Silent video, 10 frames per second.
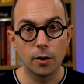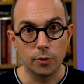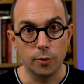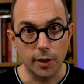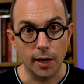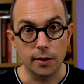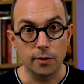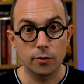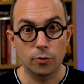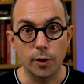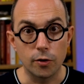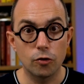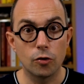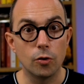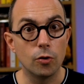you can
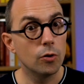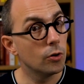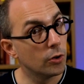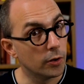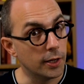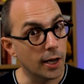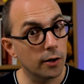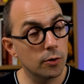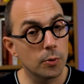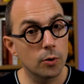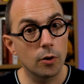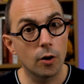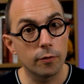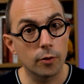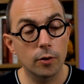switch to the argument
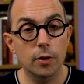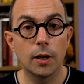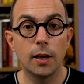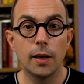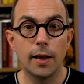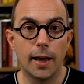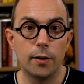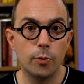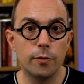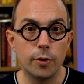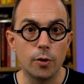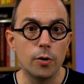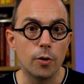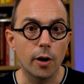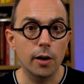level and review
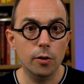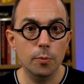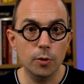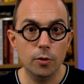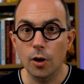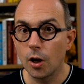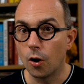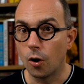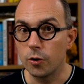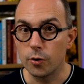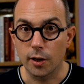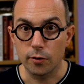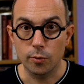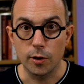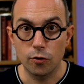your argument, or you can
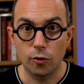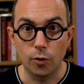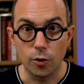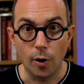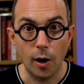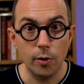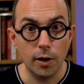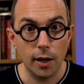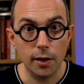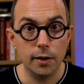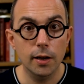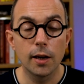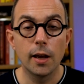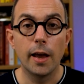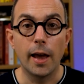switch to your outline
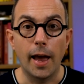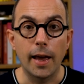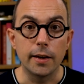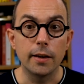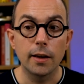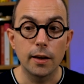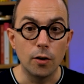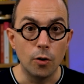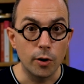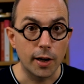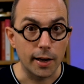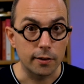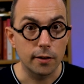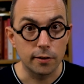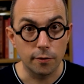and look
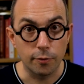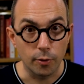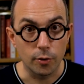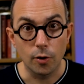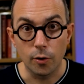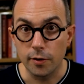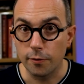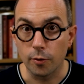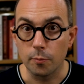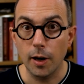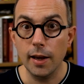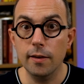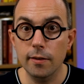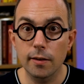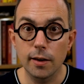at a different
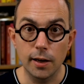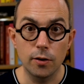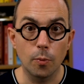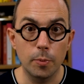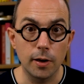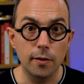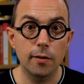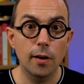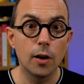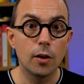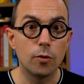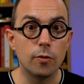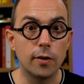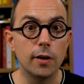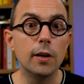place in your piece to
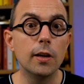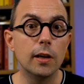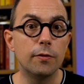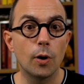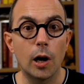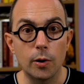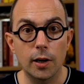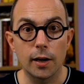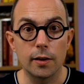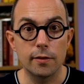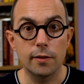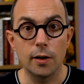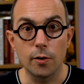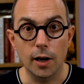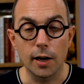see if your outline is
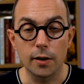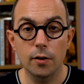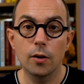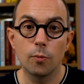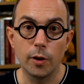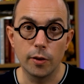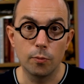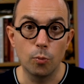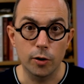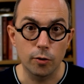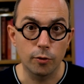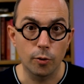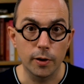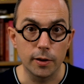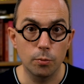still aligned with what you've
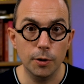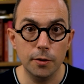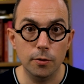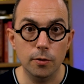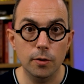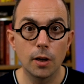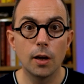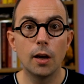already written.